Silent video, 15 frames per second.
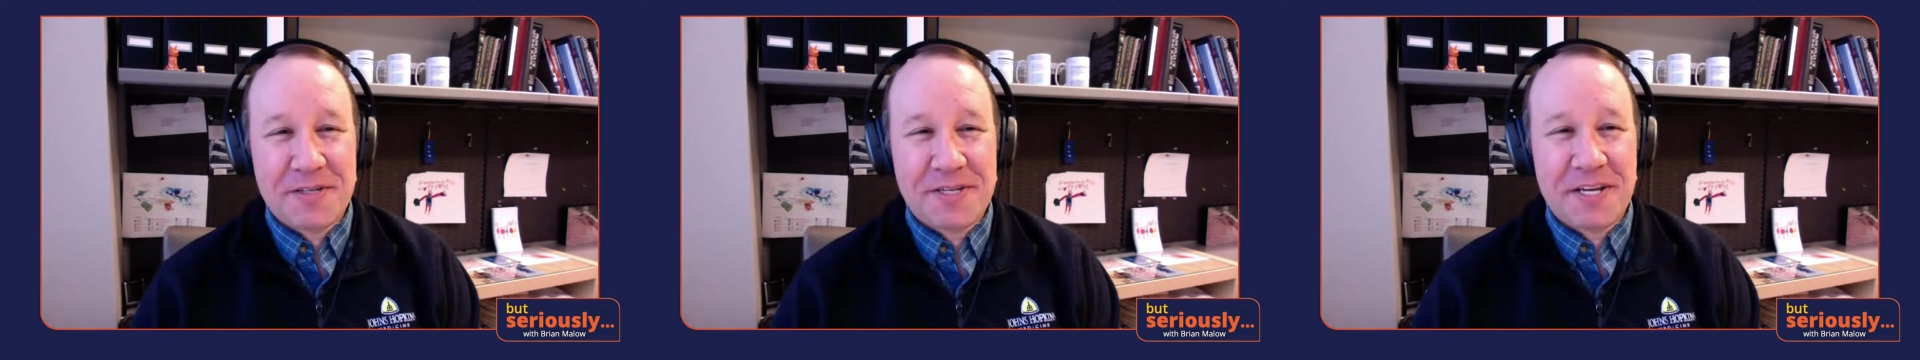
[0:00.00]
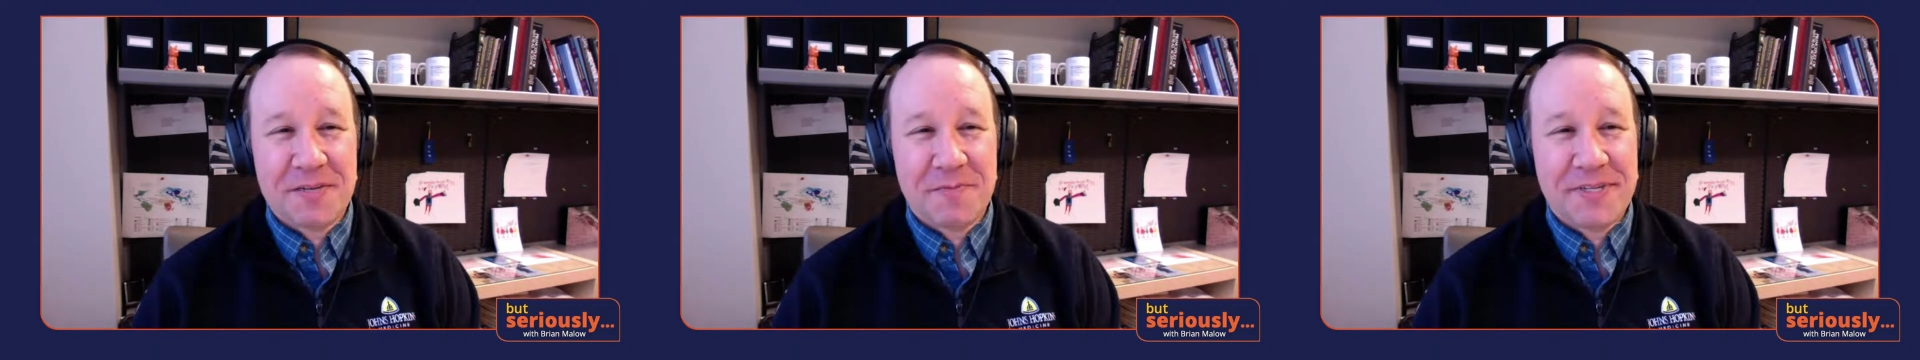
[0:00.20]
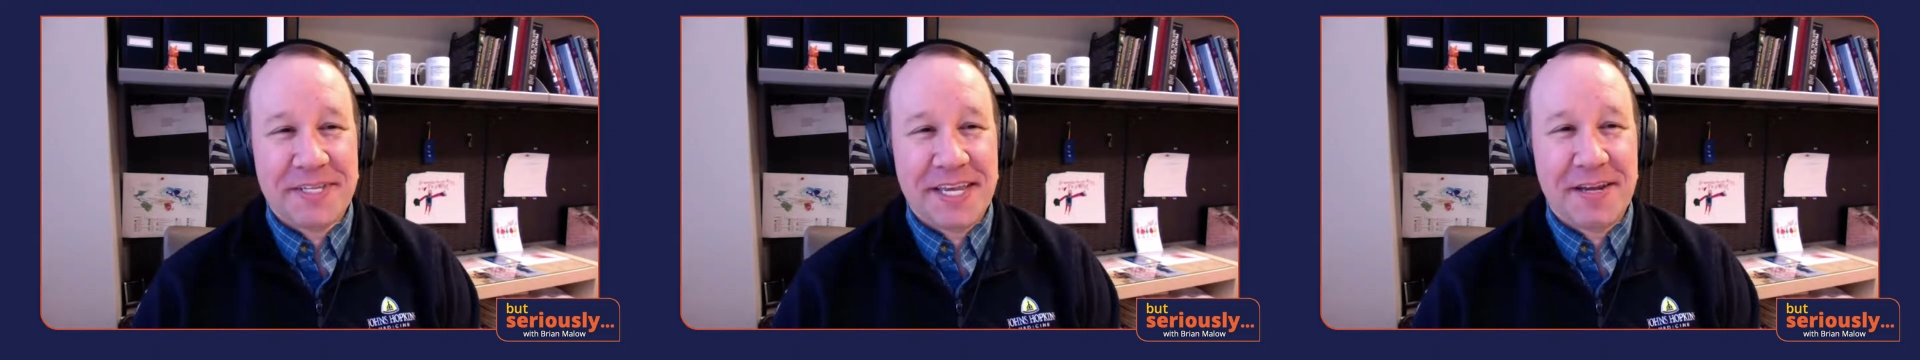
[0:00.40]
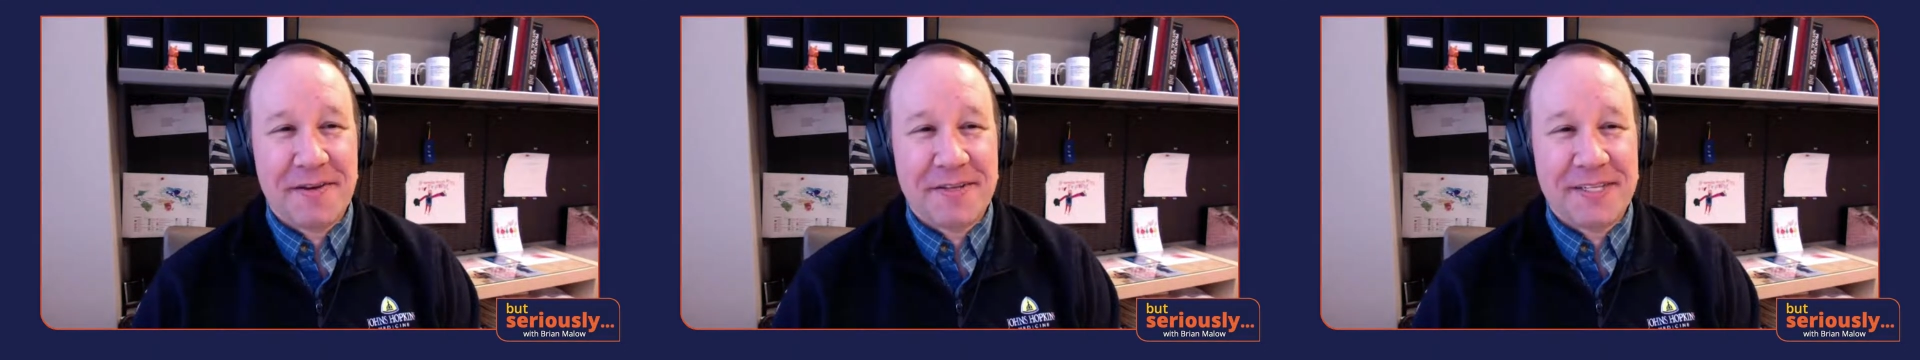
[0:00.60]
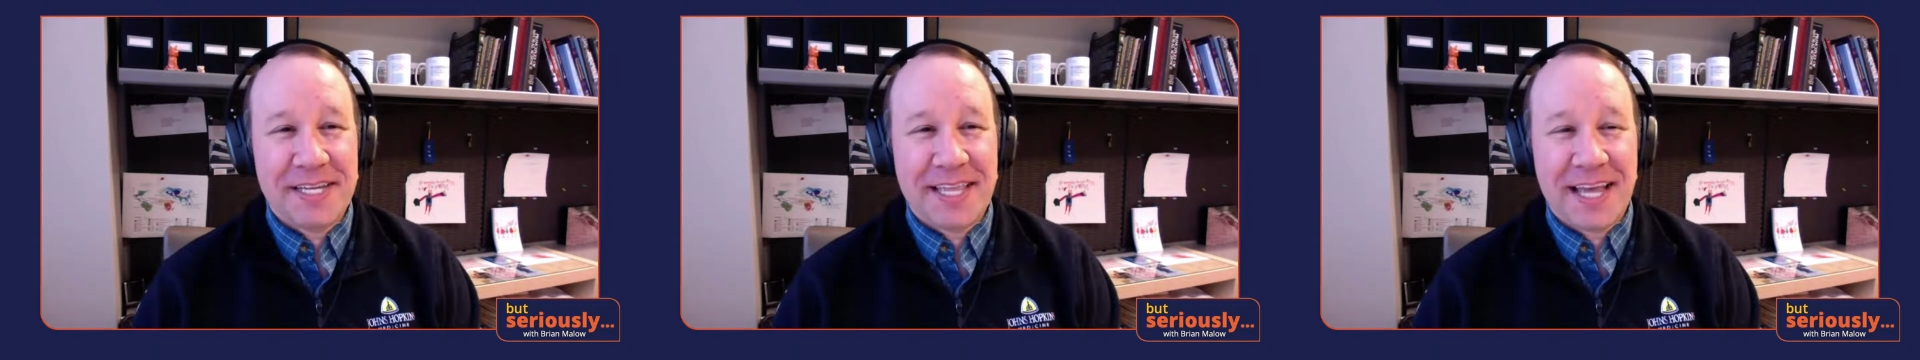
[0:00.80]
who studies
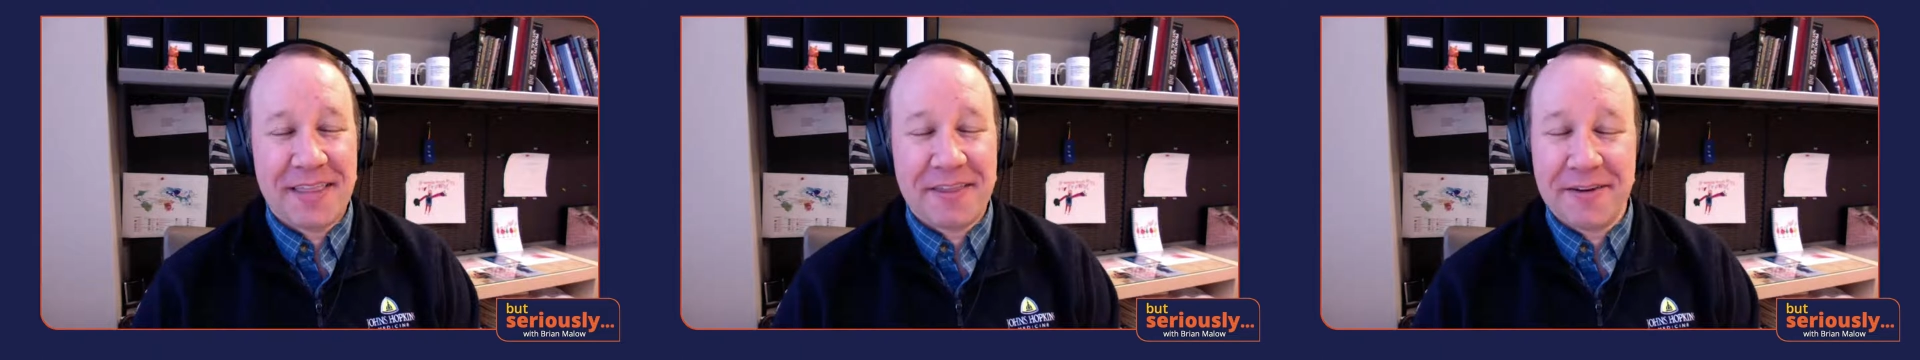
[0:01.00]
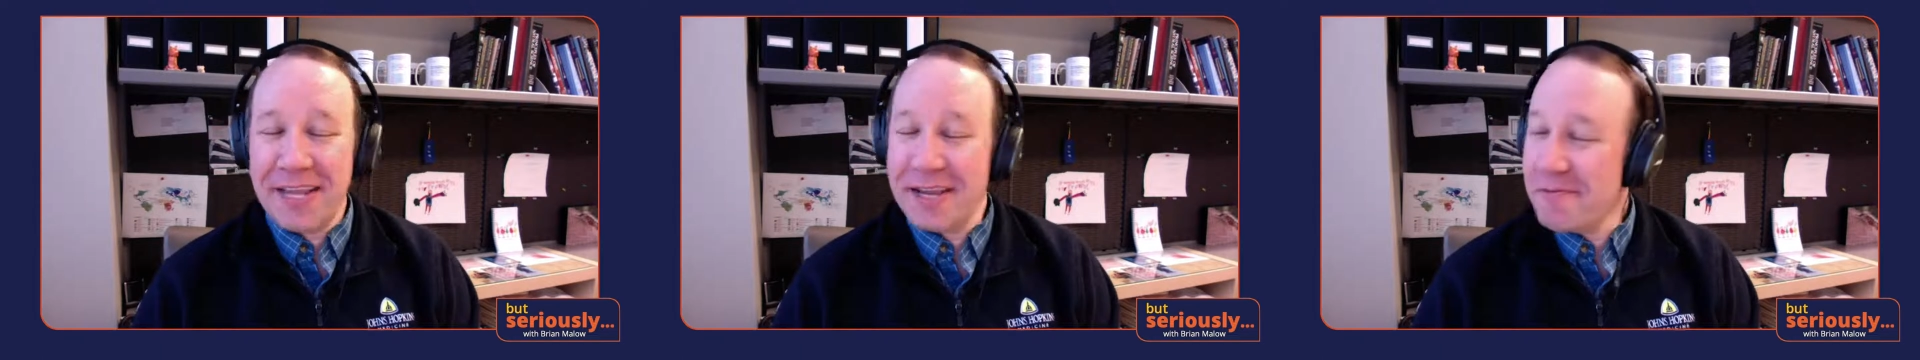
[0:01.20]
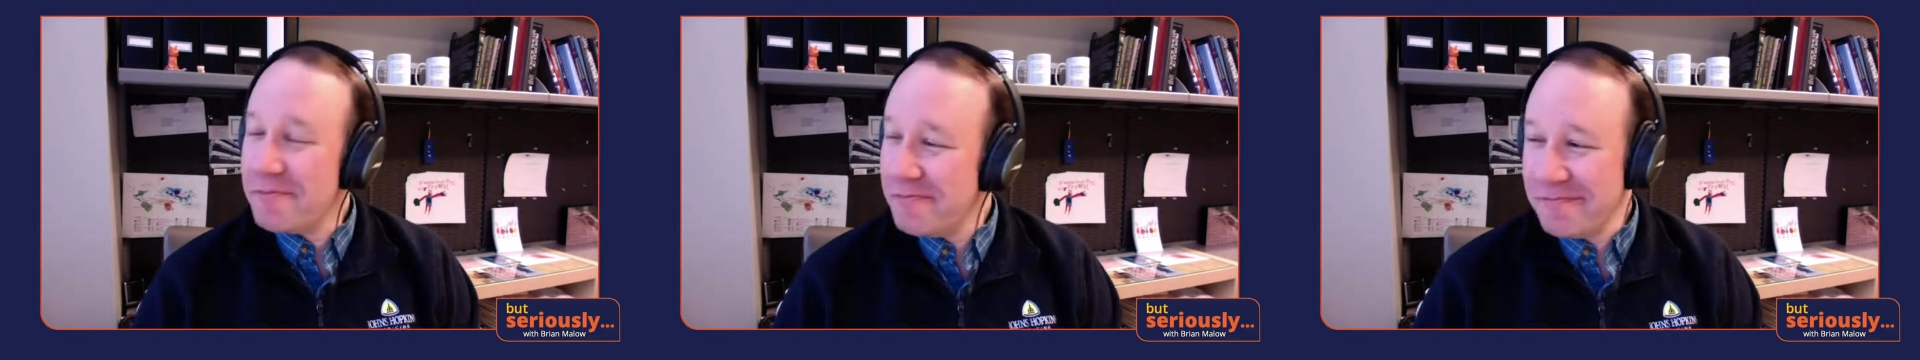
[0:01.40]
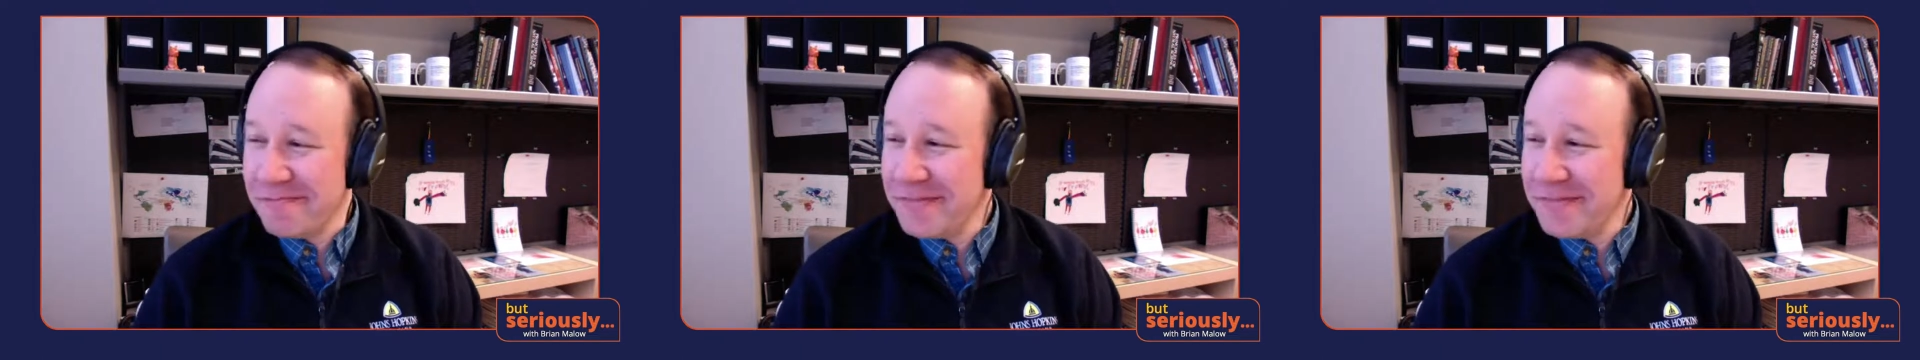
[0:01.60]
mosquitoes see that they're like,